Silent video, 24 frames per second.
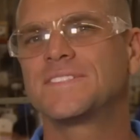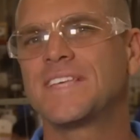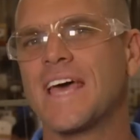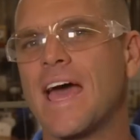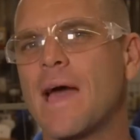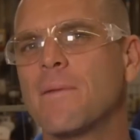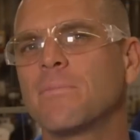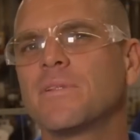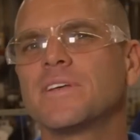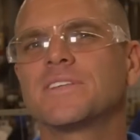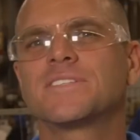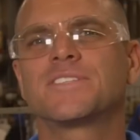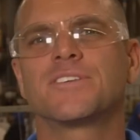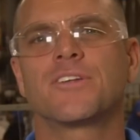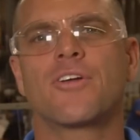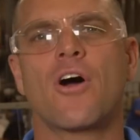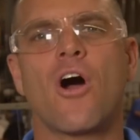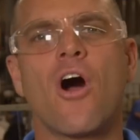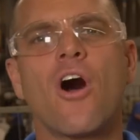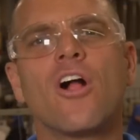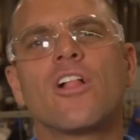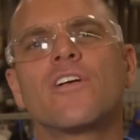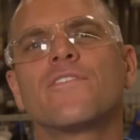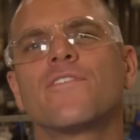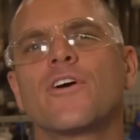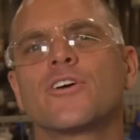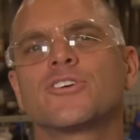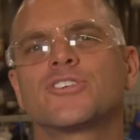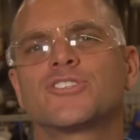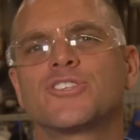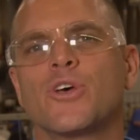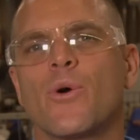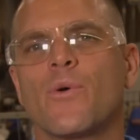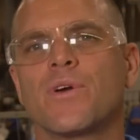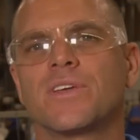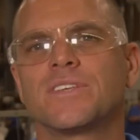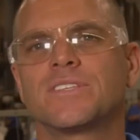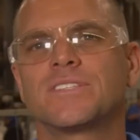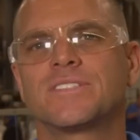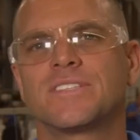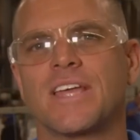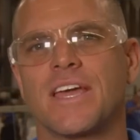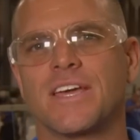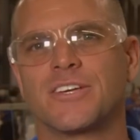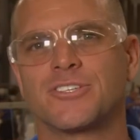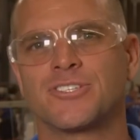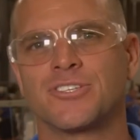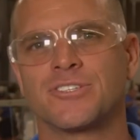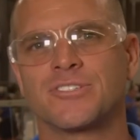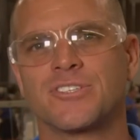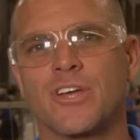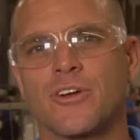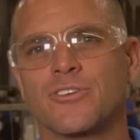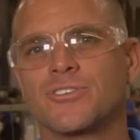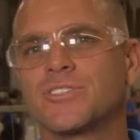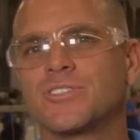tablets at all of our sewing stations, our